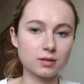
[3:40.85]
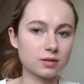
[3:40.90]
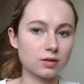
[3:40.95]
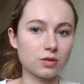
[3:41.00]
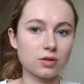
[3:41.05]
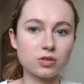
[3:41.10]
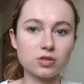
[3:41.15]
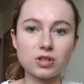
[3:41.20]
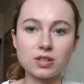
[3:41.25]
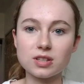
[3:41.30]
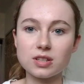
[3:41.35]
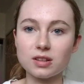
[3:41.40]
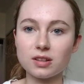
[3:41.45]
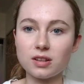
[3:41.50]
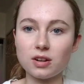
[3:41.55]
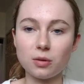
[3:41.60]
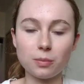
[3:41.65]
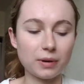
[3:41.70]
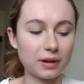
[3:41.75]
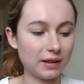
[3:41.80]
So there's just a
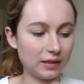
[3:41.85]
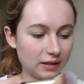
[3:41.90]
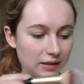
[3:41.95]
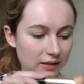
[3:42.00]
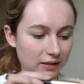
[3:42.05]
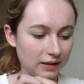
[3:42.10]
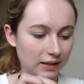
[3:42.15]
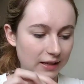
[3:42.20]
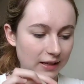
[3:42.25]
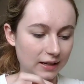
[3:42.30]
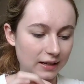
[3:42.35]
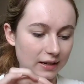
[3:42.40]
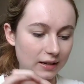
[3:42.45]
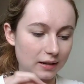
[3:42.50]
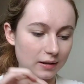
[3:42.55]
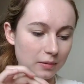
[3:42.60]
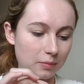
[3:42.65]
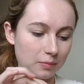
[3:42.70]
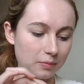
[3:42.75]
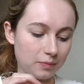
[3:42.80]
little bit in the
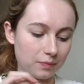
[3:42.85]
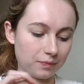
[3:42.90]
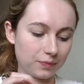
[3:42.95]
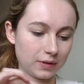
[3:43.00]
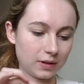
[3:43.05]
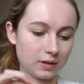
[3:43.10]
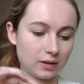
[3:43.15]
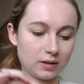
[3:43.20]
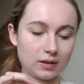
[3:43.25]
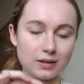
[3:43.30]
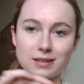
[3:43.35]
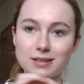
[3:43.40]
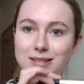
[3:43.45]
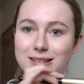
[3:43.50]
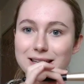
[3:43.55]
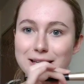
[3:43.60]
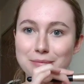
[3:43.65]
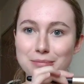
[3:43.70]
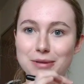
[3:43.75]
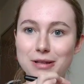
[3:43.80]
lid. Gonna
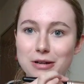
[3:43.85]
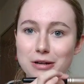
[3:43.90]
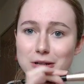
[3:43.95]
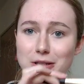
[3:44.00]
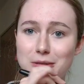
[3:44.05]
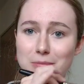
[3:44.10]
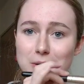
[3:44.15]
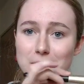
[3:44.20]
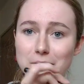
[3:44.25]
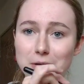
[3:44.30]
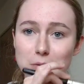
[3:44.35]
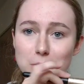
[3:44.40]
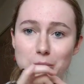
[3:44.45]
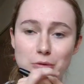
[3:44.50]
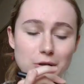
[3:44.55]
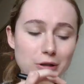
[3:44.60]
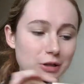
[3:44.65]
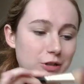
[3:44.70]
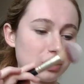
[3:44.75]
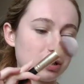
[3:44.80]
tap that onto my little
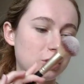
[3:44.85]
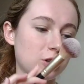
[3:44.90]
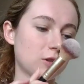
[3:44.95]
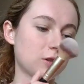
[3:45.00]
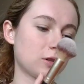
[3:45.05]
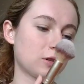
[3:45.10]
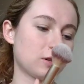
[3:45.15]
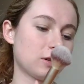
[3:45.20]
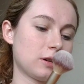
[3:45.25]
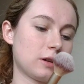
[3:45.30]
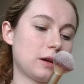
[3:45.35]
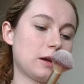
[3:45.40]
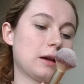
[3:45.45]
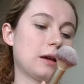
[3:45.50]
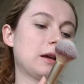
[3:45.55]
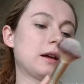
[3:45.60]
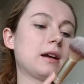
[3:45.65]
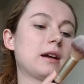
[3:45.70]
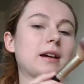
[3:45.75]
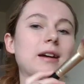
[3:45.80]
brush,
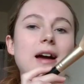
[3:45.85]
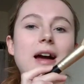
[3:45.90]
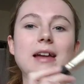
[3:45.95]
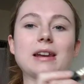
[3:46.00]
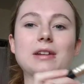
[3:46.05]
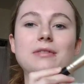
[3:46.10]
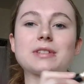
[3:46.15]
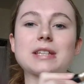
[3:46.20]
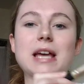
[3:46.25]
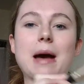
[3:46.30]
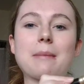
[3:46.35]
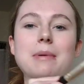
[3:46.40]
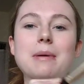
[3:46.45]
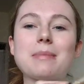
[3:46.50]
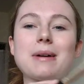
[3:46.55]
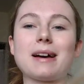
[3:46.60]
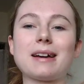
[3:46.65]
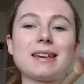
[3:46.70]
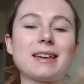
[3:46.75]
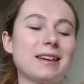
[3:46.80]
kind of tap
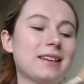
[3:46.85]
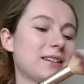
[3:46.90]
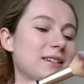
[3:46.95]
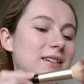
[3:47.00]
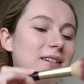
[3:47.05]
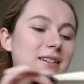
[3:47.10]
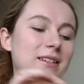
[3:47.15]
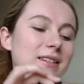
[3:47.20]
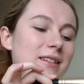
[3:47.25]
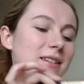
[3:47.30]
it back in.